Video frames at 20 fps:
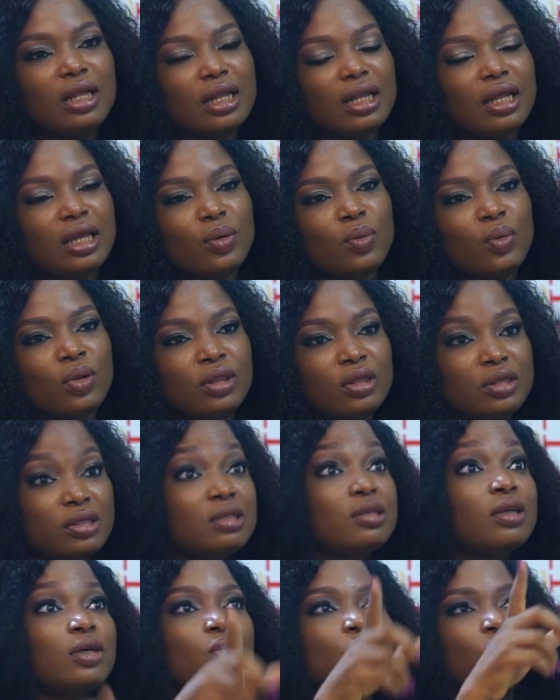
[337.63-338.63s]
like what the
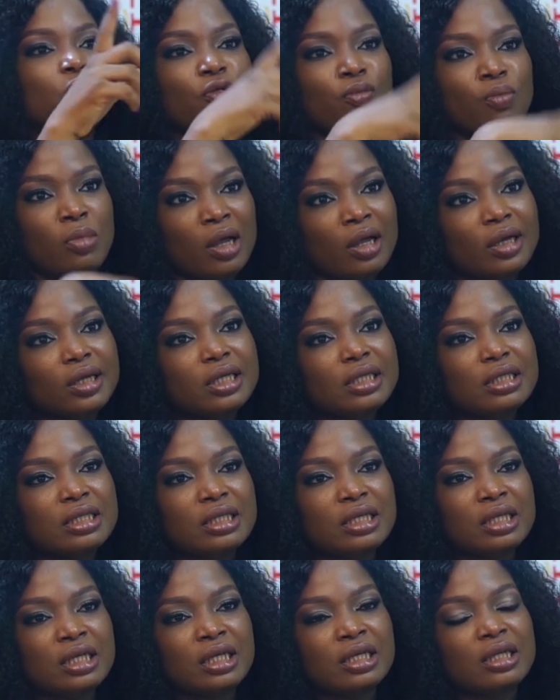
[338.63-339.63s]
circle of
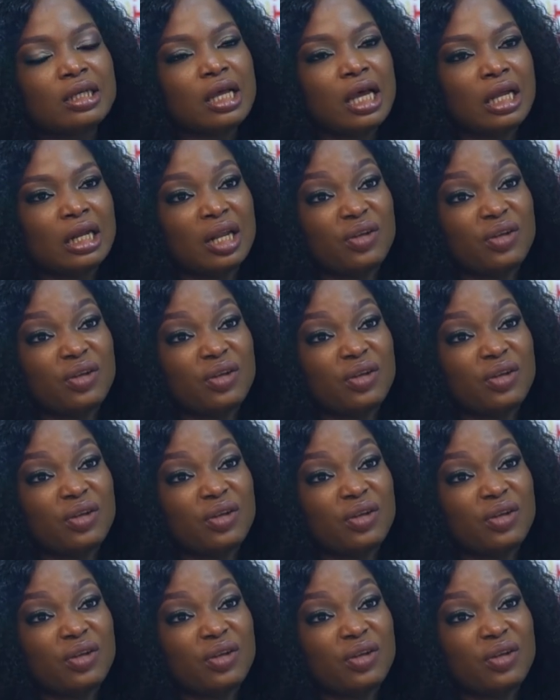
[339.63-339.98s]
marketing and